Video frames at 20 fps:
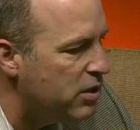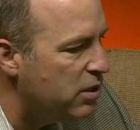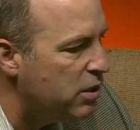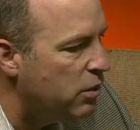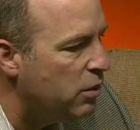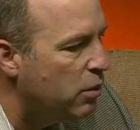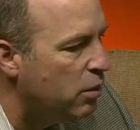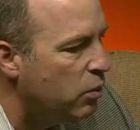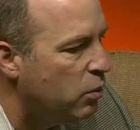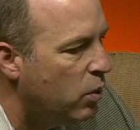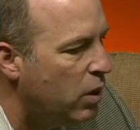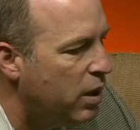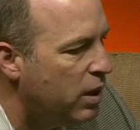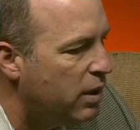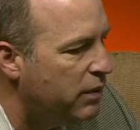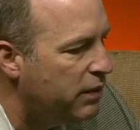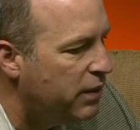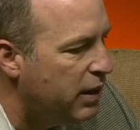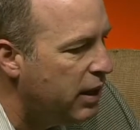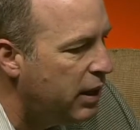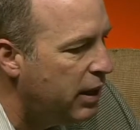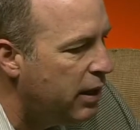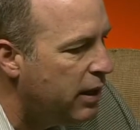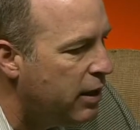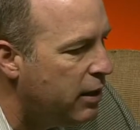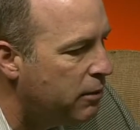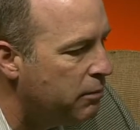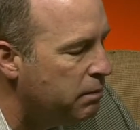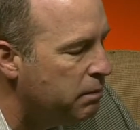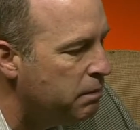So one of
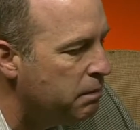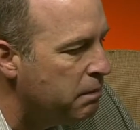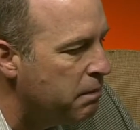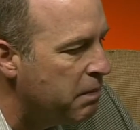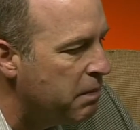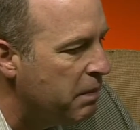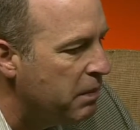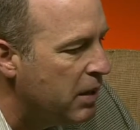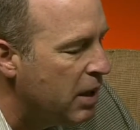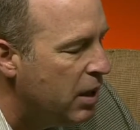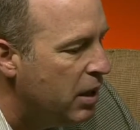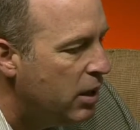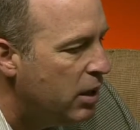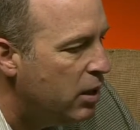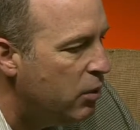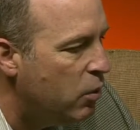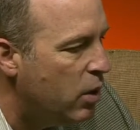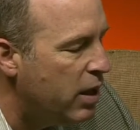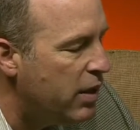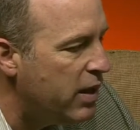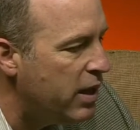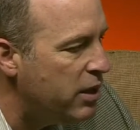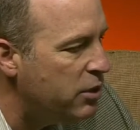the